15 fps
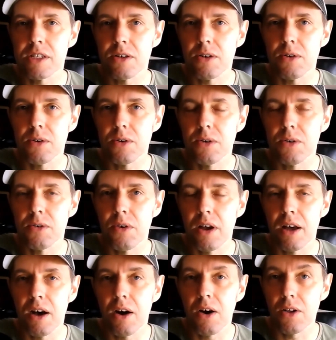or
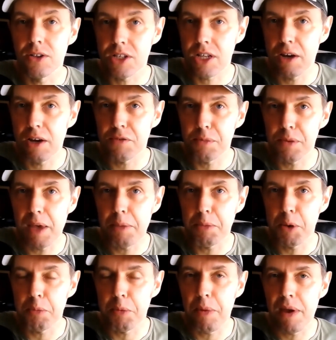Onslow from Keeping
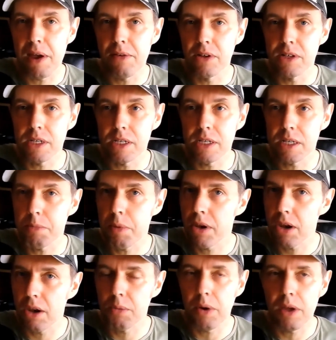Up Appearances, depending
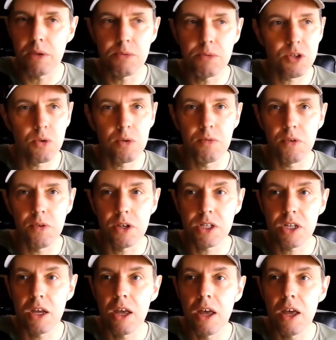on where you saw him first,